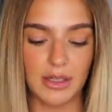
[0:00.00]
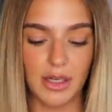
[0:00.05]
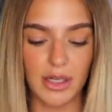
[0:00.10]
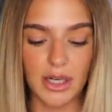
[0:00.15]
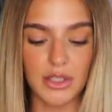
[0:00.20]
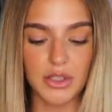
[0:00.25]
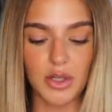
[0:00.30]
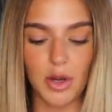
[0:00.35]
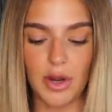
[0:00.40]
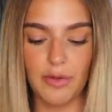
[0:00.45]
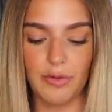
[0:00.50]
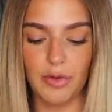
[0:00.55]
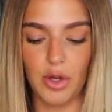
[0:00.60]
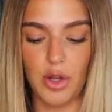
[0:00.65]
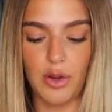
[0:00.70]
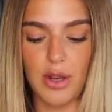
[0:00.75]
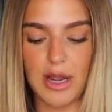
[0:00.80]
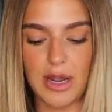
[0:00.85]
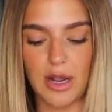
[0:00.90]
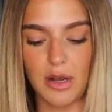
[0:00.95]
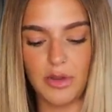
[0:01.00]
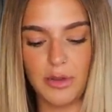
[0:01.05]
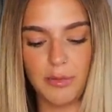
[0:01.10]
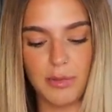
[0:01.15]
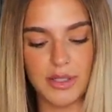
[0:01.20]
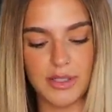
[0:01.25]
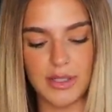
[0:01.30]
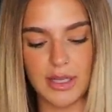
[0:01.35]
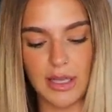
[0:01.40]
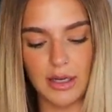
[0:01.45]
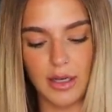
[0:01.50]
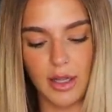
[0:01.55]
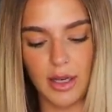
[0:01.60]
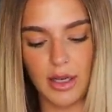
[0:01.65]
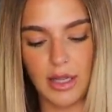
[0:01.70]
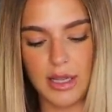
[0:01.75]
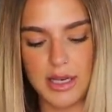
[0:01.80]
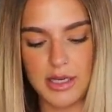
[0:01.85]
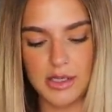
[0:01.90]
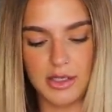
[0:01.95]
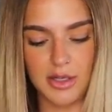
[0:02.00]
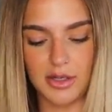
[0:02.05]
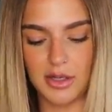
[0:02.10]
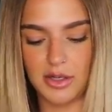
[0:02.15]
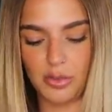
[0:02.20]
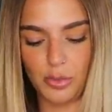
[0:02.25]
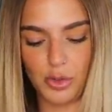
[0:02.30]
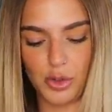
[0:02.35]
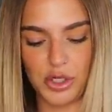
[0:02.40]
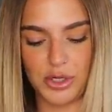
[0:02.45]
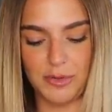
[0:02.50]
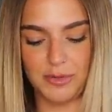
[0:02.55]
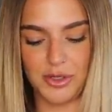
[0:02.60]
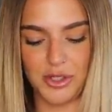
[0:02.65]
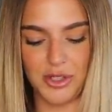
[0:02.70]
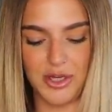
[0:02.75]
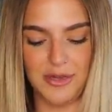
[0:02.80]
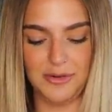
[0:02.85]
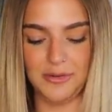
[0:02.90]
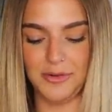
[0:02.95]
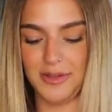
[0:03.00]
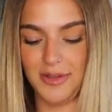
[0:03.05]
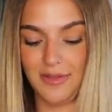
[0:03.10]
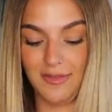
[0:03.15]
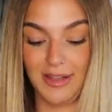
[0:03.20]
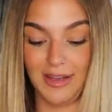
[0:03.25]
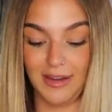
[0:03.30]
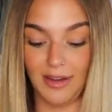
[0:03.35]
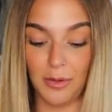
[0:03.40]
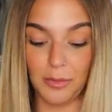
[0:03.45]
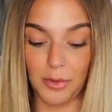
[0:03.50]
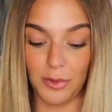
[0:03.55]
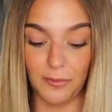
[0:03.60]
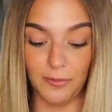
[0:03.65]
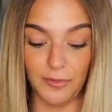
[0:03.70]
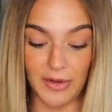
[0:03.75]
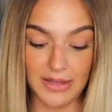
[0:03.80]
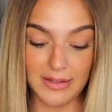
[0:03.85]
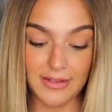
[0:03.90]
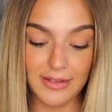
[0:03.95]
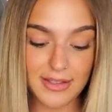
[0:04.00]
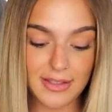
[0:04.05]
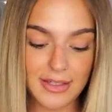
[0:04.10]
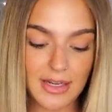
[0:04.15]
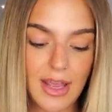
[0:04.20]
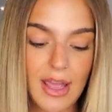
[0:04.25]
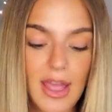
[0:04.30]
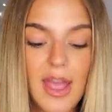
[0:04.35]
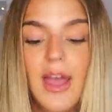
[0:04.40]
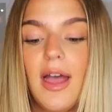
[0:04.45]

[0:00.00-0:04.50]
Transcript: Like, I don't even know how. They must get like eaten in the washing machine or something, I'm convinced.